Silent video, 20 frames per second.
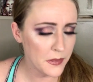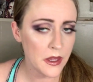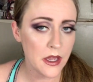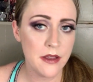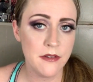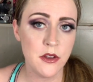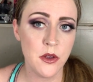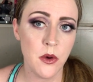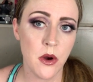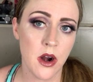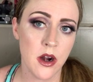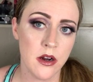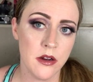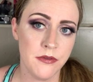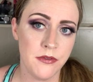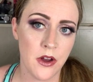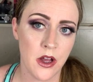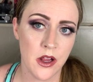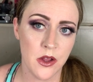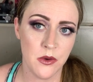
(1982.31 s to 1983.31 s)
If you aren't a
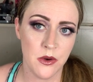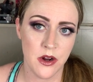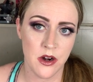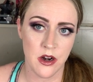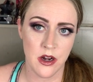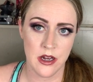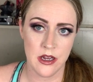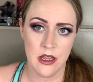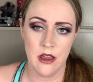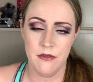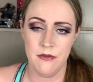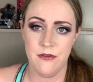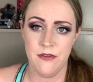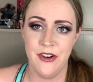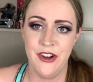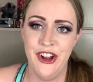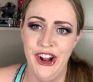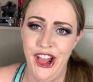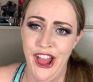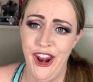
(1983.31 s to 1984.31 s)
follower,
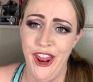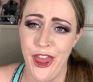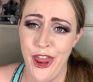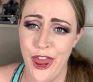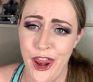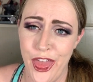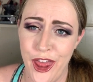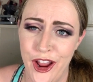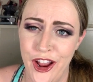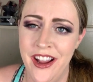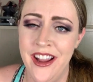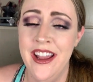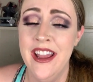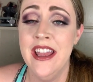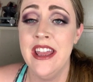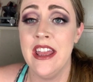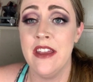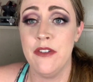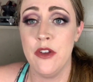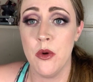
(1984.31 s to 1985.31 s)

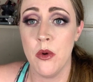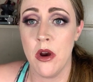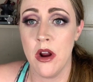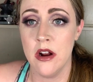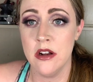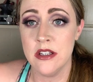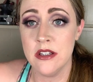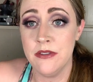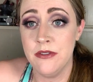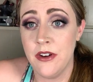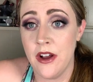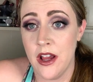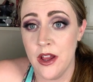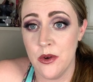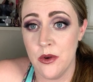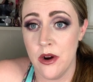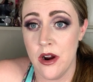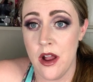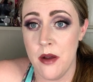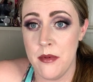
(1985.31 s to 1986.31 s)
if you aren't a
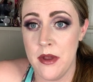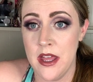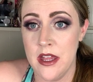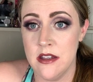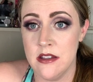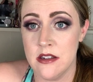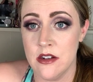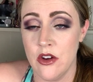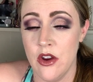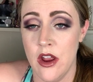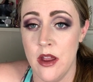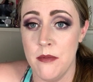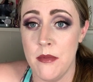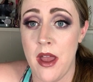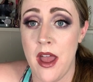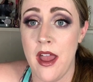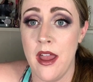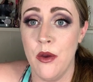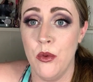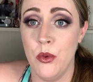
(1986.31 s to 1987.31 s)
follower on my Instagram,
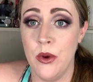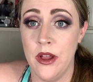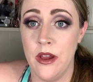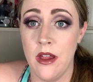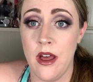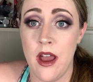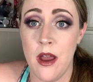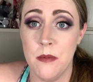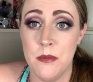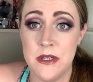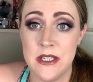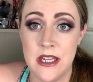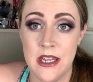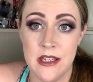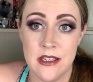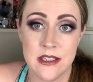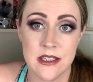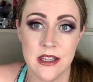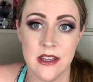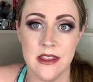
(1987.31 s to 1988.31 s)
I will
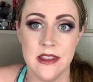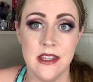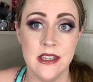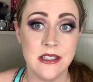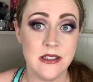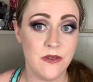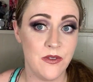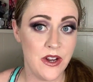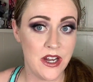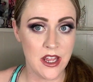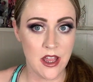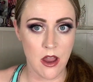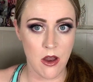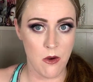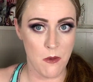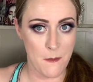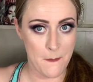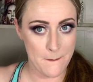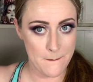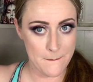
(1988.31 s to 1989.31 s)
update this
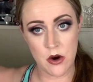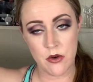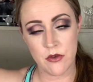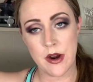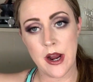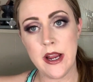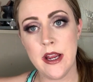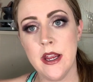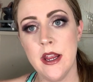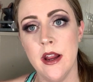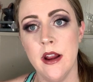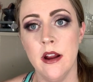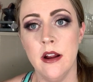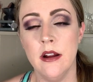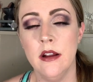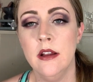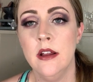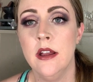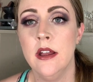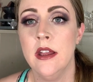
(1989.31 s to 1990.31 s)
video right
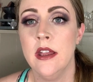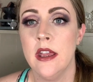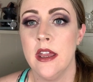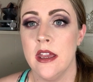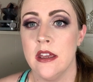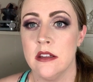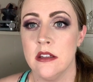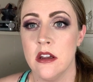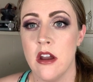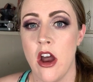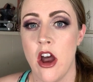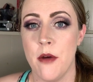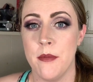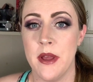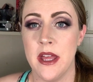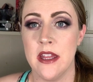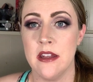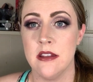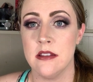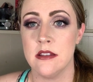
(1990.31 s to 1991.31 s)
here in the
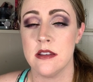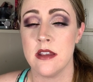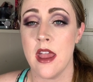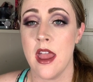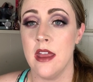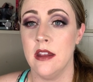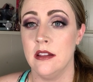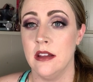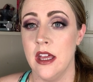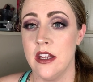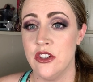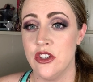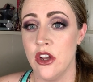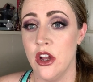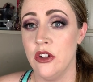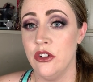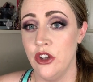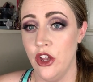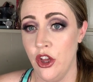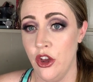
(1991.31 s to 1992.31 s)
comments and let
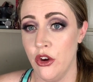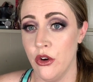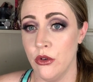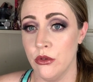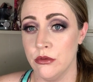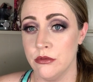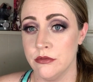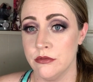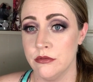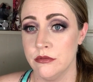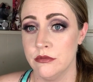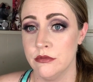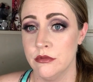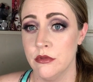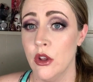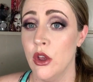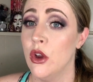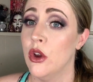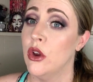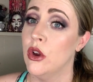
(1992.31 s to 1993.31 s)
y'all know
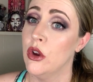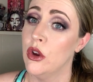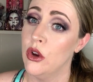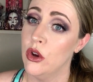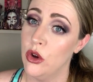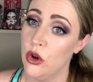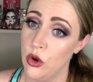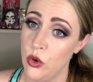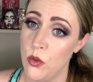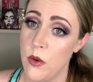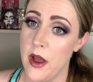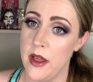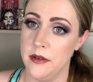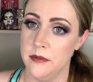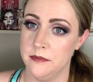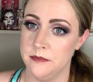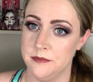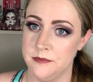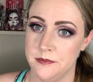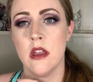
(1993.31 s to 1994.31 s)
who won.
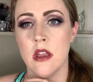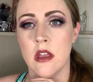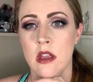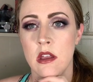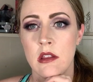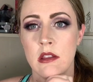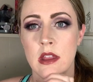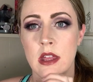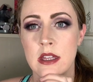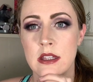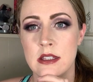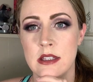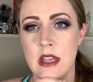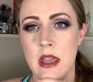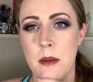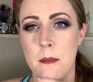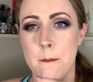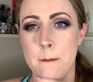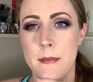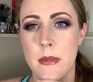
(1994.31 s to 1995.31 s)
Let's
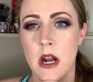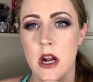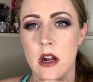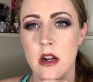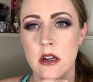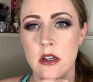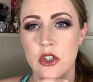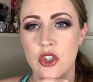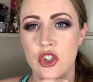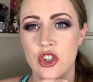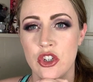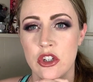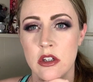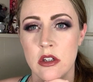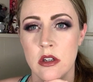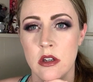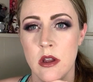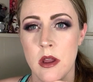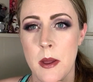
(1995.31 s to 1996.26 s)
say March.